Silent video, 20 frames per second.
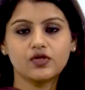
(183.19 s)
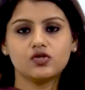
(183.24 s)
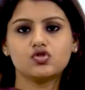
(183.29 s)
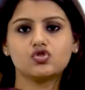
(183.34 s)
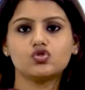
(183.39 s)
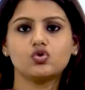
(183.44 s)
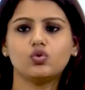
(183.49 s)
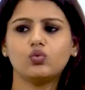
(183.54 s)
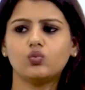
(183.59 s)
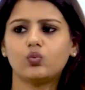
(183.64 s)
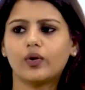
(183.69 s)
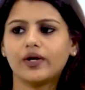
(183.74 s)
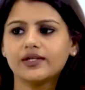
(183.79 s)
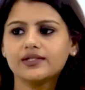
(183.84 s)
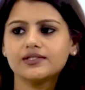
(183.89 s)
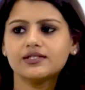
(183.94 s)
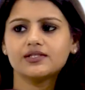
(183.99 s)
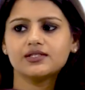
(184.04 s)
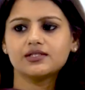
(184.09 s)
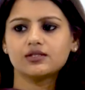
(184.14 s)
So
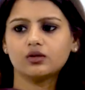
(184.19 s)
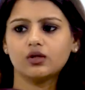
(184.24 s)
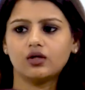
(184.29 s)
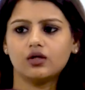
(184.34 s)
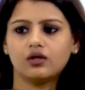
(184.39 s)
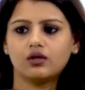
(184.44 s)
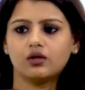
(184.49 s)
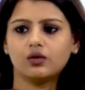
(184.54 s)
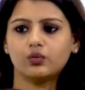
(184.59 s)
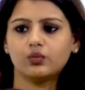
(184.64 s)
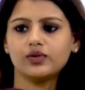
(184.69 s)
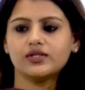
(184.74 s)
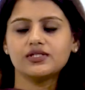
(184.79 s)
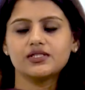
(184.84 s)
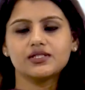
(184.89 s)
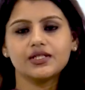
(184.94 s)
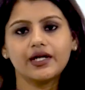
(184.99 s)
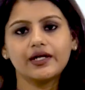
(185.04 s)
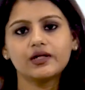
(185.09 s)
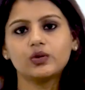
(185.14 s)
once we
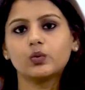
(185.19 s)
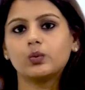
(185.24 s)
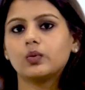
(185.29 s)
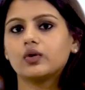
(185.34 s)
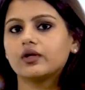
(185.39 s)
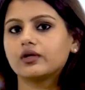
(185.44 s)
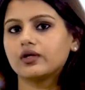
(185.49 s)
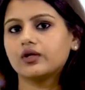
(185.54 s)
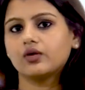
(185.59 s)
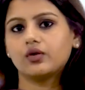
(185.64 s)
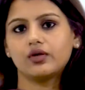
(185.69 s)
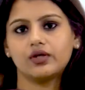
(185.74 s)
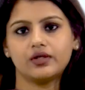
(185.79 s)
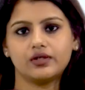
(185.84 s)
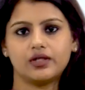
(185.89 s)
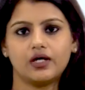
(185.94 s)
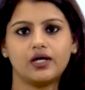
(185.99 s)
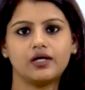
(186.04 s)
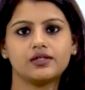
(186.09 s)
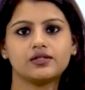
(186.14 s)
start working on
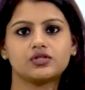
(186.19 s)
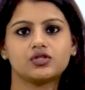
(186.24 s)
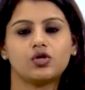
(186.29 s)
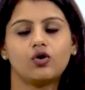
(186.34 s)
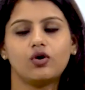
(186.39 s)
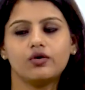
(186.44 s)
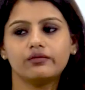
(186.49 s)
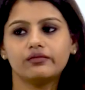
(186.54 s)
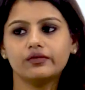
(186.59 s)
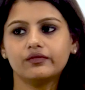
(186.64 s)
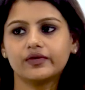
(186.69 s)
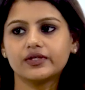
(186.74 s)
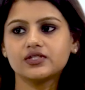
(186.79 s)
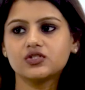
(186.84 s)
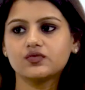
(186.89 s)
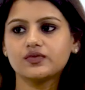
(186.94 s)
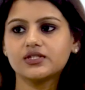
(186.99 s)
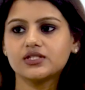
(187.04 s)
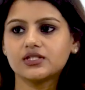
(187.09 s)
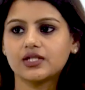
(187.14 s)
a task, or
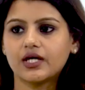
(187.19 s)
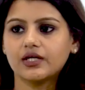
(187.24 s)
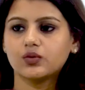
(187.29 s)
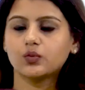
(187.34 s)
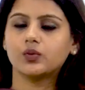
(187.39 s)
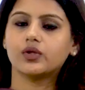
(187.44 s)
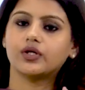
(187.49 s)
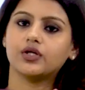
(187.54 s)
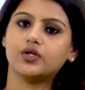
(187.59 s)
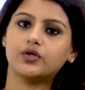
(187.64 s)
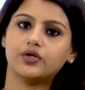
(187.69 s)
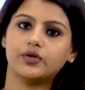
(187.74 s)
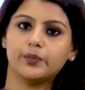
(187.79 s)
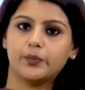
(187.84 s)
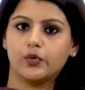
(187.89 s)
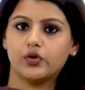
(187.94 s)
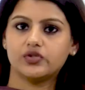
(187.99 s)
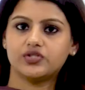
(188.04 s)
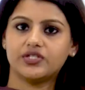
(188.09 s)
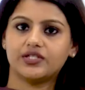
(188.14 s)
once we start working on a
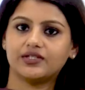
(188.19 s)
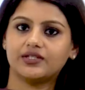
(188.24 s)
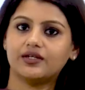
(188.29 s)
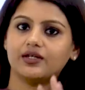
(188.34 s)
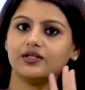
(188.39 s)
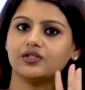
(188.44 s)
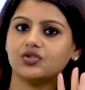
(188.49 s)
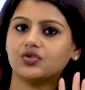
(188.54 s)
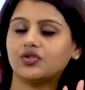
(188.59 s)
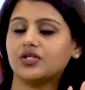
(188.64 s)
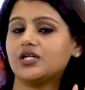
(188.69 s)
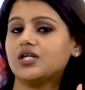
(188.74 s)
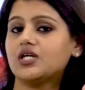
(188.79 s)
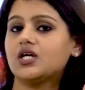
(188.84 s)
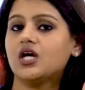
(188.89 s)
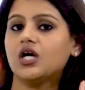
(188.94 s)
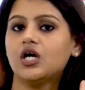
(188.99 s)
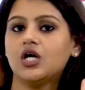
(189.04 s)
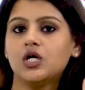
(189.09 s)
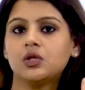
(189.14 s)
project, there are
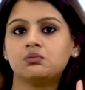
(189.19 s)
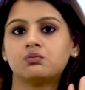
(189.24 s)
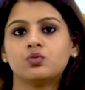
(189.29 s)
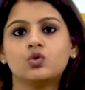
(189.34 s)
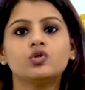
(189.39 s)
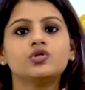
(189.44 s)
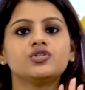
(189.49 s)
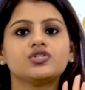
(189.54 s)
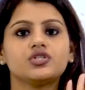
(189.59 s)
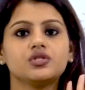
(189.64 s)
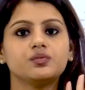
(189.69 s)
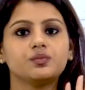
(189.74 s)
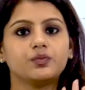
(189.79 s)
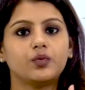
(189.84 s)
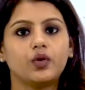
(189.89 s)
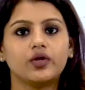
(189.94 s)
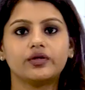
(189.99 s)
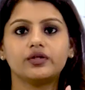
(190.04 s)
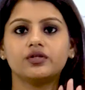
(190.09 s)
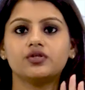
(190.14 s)
three most
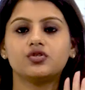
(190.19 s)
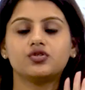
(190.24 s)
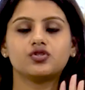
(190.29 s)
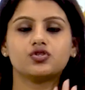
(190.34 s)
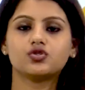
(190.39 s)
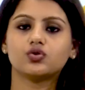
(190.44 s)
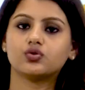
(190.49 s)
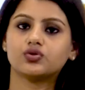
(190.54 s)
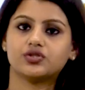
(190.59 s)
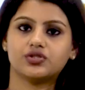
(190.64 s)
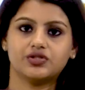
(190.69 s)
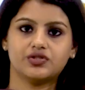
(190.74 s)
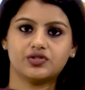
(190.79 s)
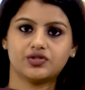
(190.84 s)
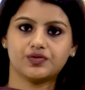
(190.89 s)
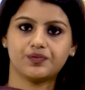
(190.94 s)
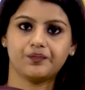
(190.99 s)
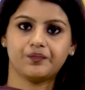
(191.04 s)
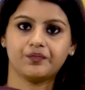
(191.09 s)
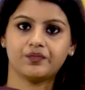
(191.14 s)
important
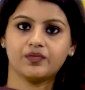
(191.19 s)
resources.